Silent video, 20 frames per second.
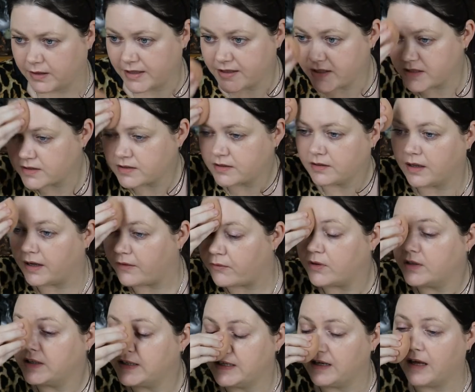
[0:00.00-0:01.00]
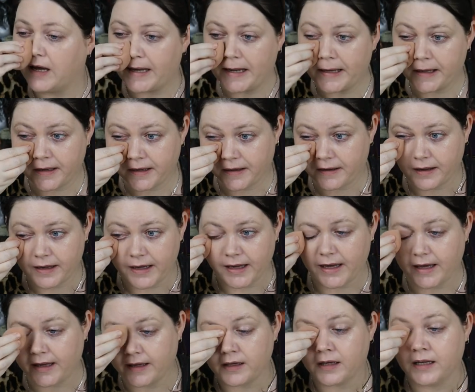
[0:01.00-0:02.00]
I really like
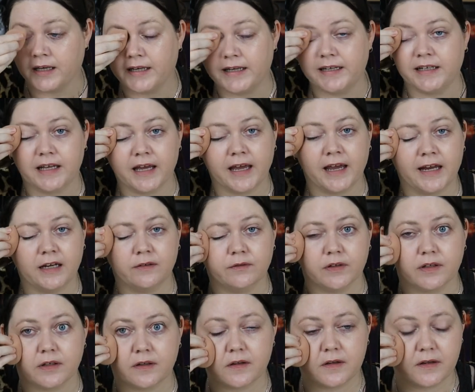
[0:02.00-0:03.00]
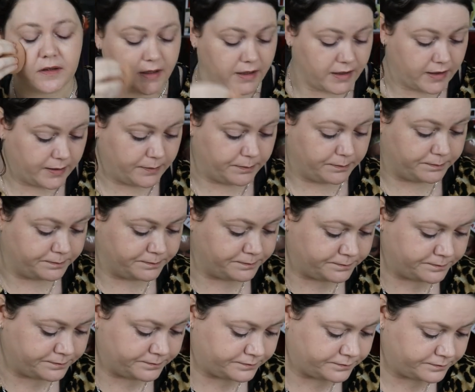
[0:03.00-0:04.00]
a clean canvas. You